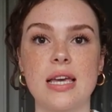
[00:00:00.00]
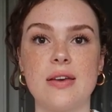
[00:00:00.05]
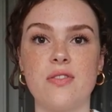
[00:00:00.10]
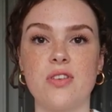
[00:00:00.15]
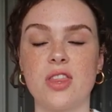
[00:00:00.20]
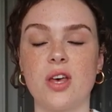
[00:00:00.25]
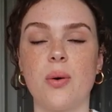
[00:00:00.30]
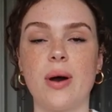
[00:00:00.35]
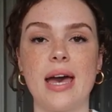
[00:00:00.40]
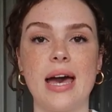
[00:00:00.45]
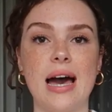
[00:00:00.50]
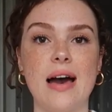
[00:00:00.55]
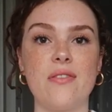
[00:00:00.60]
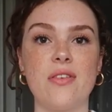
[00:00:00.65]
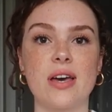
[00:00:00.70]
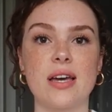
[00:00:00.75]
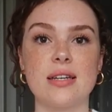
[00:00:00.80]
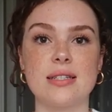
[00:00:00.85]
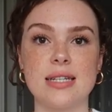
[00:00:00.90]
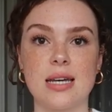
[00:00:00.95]
Even though I have
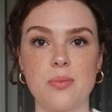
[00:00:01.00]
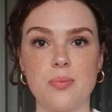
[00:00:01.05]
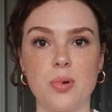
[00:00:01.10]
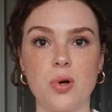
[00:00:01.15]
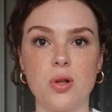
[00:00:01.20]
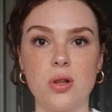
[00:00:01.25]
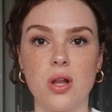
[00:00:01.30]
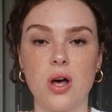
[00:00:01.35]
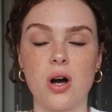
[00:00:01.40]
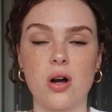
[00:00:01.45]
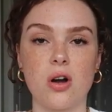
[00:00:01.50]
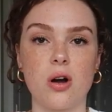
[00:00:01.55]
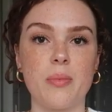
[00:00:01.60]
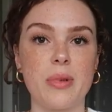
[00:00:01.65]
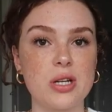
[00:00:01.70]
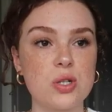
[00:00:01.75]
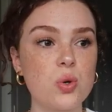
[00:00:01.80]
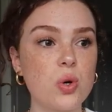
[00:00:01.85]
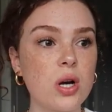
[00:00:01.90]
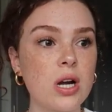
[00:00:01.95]
like a deadbolt lock on
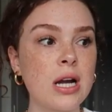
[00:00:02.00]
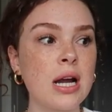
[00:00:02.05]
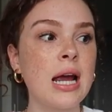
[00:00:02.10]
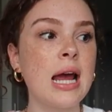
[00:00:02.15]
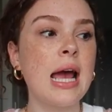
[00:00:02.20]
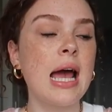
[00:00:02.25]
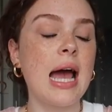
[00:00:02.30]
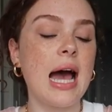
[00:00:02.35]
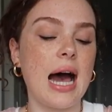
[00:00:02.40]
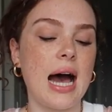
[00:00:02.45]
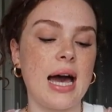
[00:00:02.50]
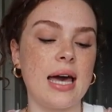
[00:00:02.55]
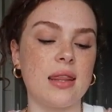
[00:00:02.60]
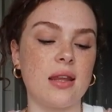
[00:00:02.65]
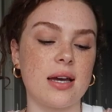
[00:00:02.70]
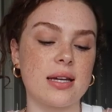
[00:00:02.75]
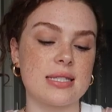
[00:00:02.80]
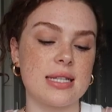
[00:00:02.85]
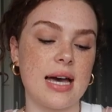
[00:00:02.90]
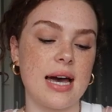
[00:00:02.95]
my door, I
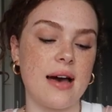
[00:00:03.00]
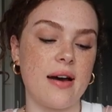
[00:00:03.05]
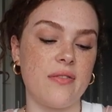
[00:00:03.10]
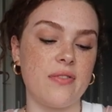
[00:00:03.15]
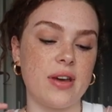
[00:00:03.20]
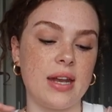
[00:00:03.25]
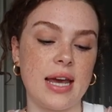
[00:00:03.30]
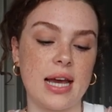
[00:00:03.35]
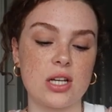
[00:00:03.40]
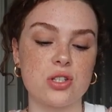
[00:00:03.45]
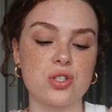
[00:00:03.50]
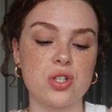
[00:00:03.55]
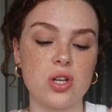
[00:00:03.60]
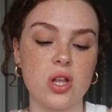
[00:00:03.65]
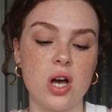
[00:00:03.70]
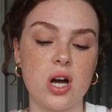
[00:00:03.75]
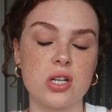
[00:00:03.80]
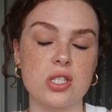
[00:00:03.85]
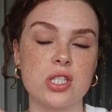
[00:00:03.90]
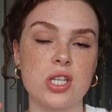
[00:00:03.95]
like to have an extra lock.